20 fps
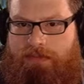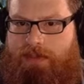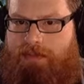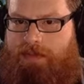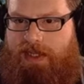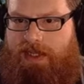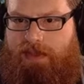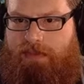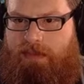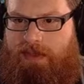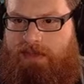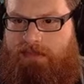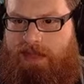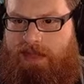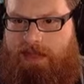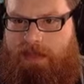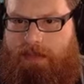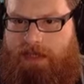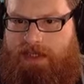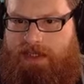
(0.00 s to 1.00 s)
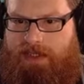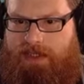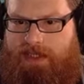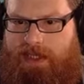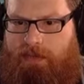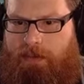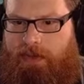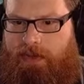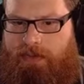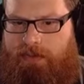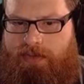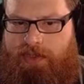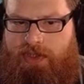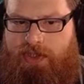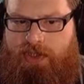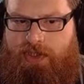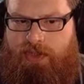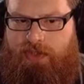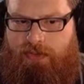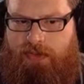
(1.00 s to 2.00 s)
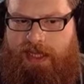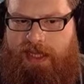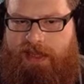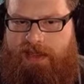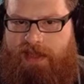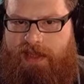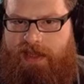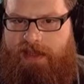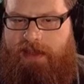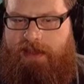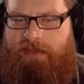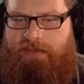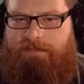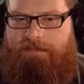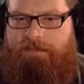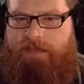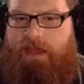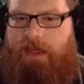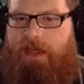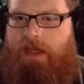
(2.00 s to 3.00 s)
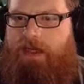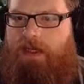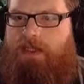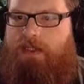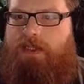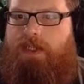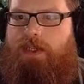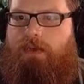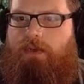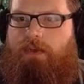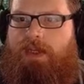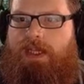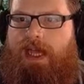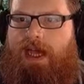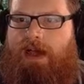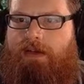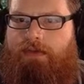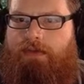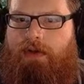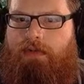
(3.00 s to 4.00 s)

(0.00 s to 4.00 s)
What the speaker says: be in them when they're in the base. I want them to just do their thing. So we have our